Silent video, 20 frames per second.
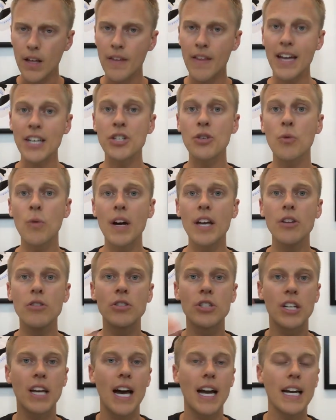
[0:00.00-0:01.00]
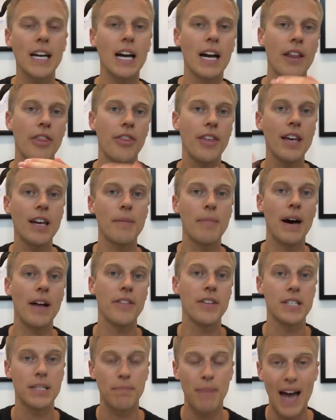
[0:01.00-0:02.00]
that's the way you just kind of got to think
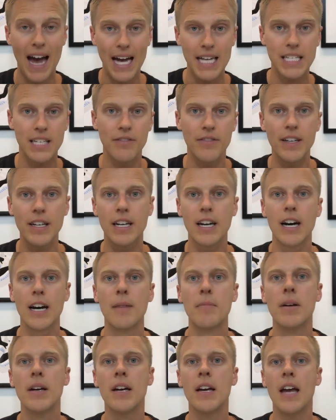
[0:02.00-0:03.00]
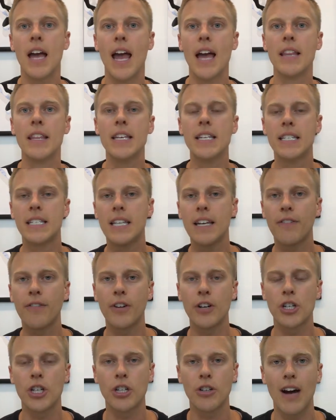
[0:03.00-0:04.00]
about this passive income and these
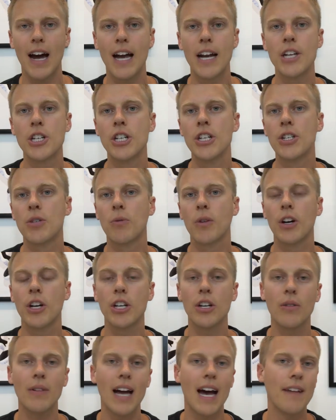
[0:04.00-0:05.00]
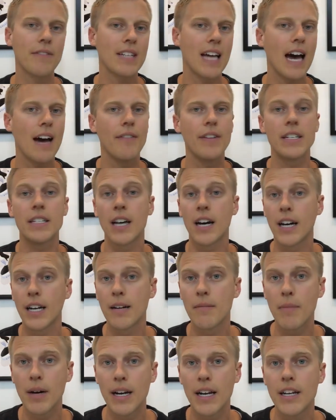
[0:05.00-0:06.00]
different strategies, where you don't have to have a ton
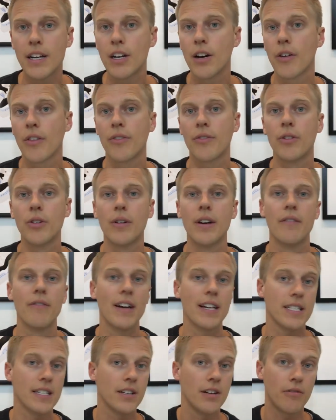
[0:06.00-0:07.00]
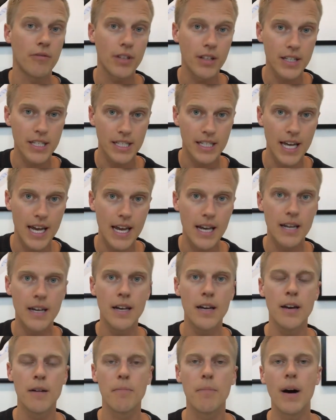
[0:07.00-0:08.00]
of money to go through and invest into real estate.
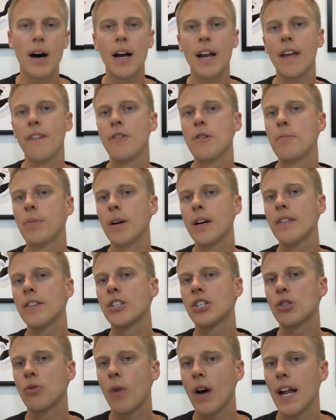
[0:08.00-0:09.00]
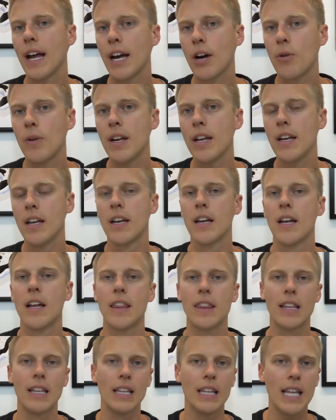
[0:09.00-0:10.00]
But if you put in the sweat equity,
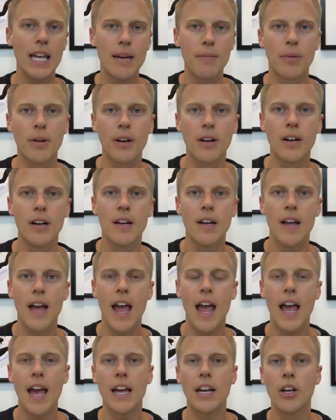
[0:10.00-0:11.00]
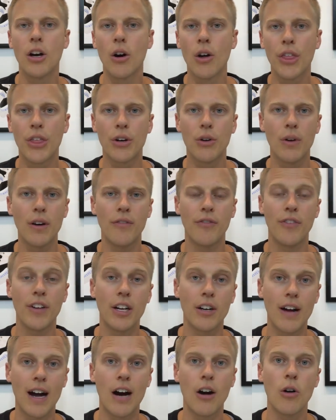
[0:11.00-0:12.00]
the labor, and go through and
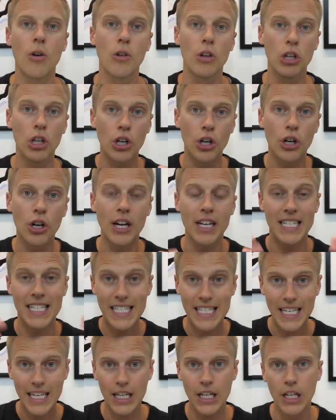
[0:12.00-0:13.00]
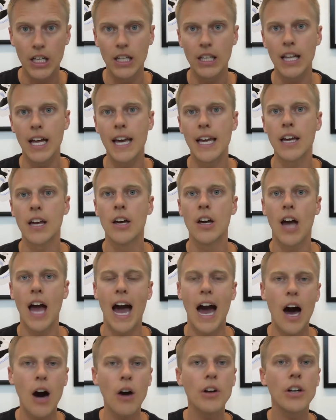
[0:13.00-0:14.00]
figure out, learn a skill like
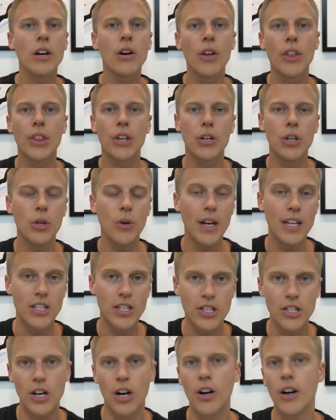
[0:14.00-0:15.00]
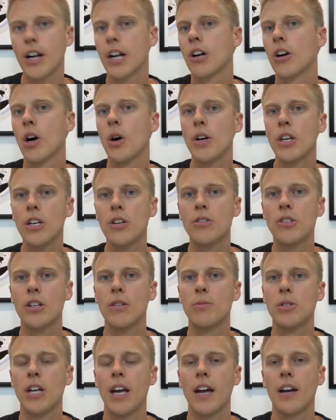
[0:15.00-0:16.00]
how to go through and start and grow a
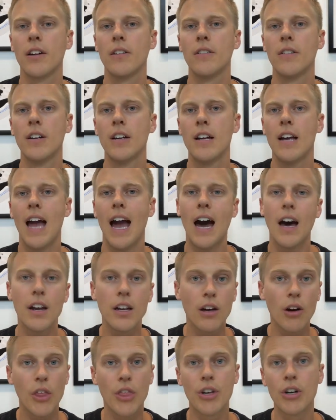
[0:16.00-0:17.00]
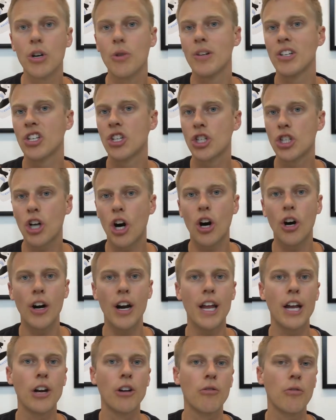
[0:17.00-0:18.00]
YouTube channel, how to go through and
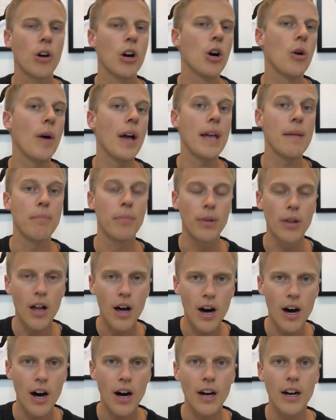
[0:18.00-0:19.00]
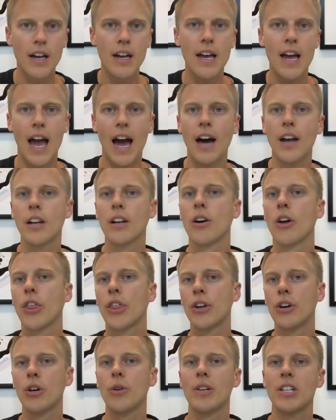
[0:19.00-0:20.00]
start and grow a blog, how to go
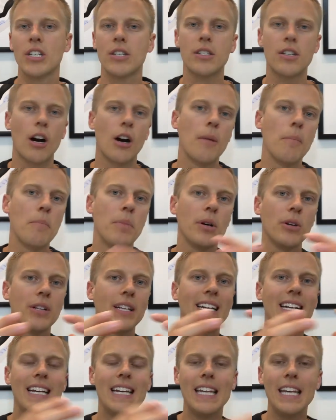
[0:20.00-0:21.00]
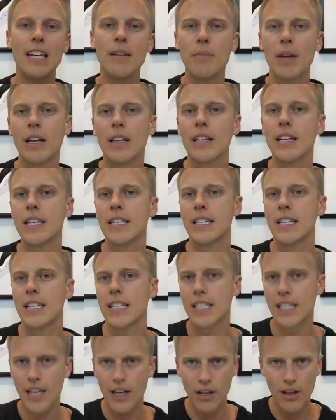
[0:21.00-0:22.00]
through and start building an email list and
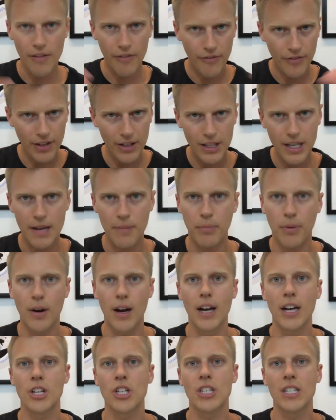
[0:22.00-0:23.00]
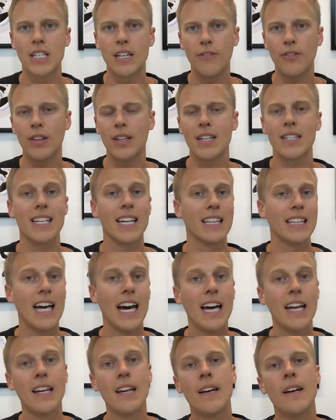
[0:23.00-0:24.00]
sell affiliate products, just different things like
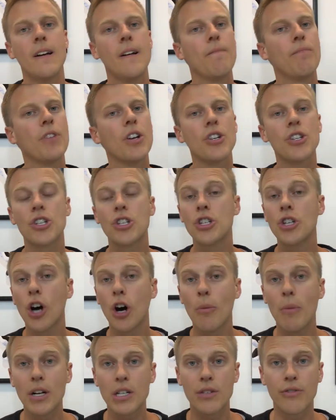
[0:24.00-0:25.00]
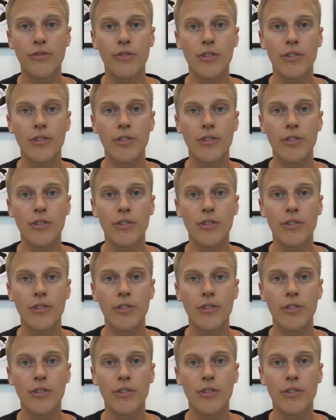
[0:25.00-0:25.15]
that. There's so much